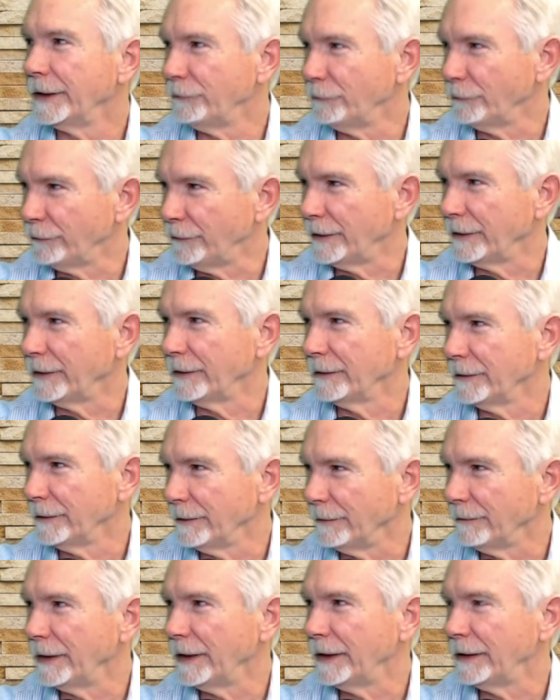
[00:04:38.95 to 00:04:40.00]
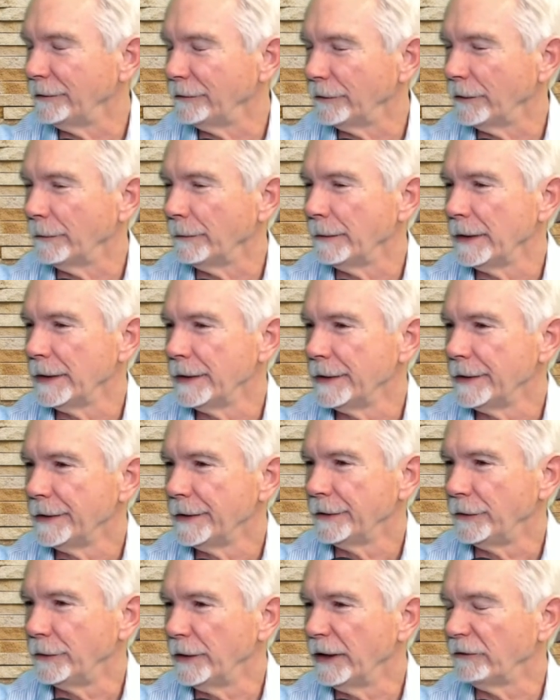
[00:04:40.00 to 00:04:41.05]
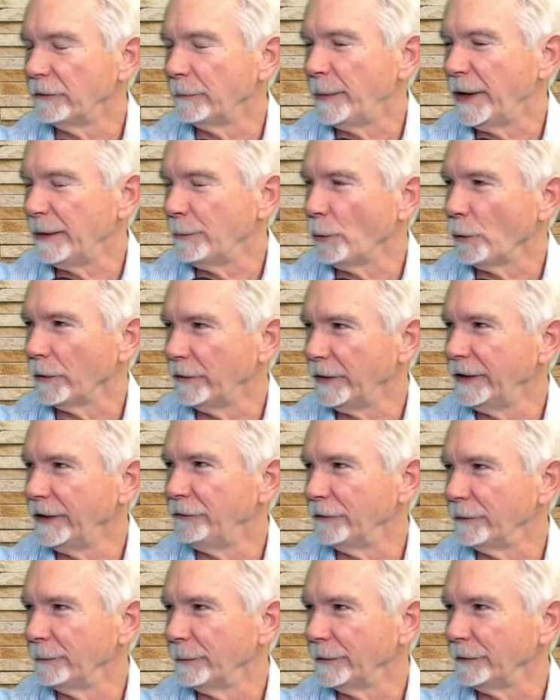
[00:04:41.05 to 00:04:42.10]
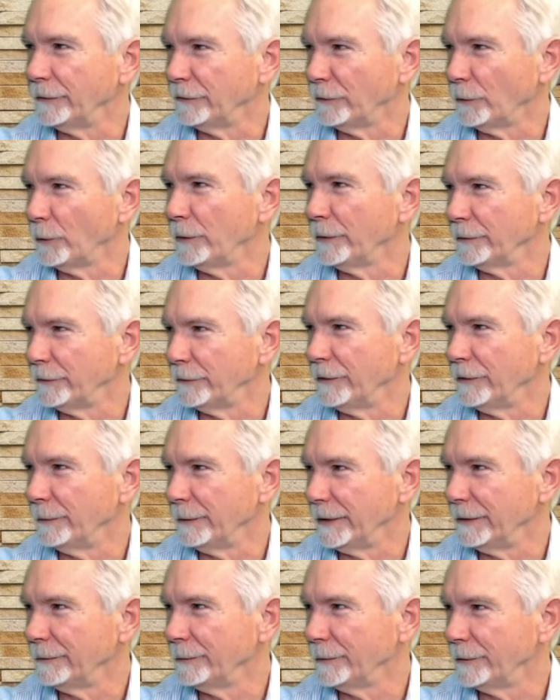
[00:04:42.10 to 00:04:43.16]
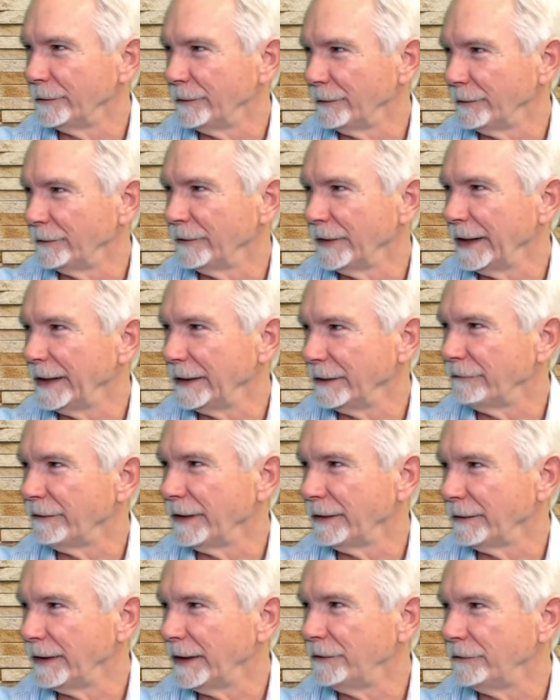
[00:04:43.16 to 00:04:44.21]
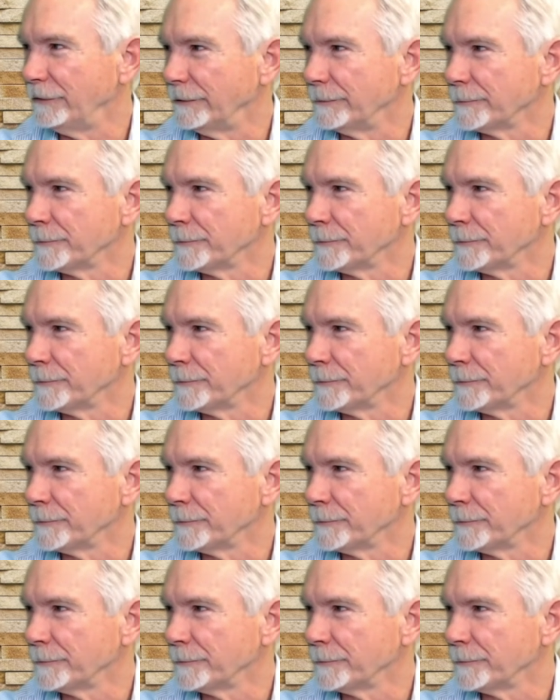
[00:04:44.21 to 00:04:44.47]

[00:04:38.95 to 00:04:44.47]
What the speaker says: Interesting. Yeah. Okay. So you have to pay more attention to what the soil's doing when you're designing the foundation.